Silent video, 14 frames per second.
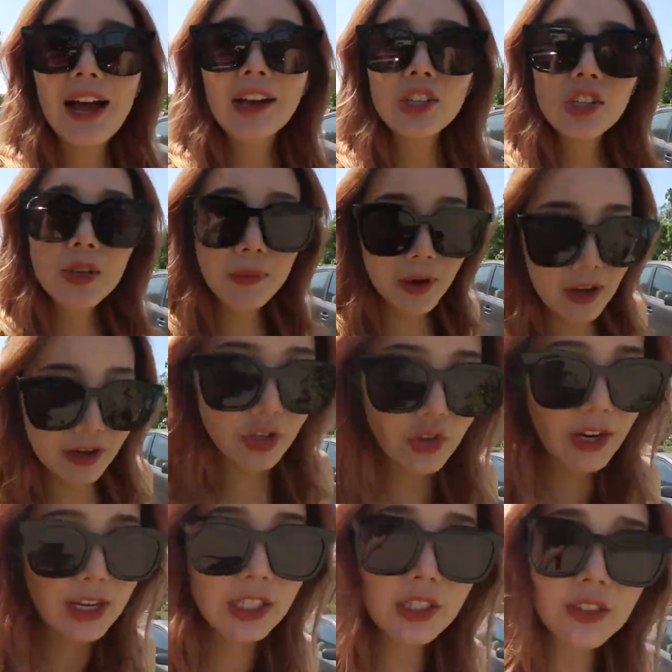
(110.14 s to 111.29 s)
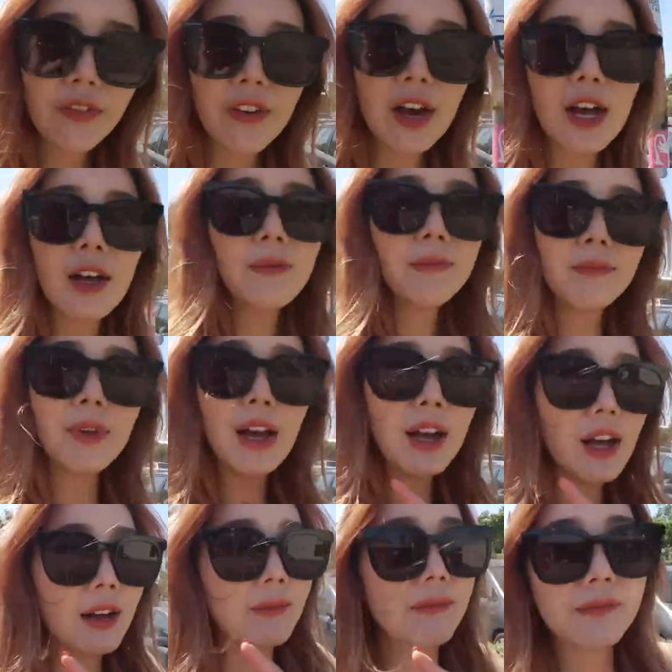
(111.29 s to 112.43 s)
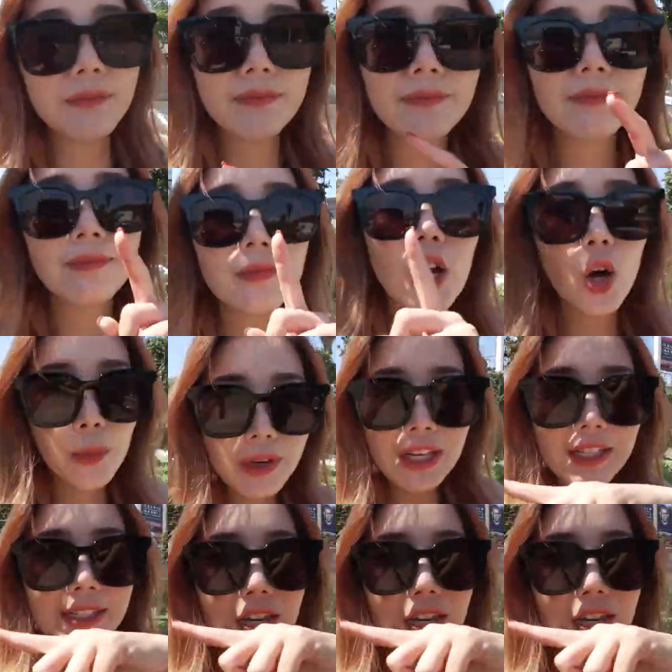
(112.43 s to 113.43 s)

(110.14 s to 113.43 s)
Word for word: I actually bought a dress from um, Opening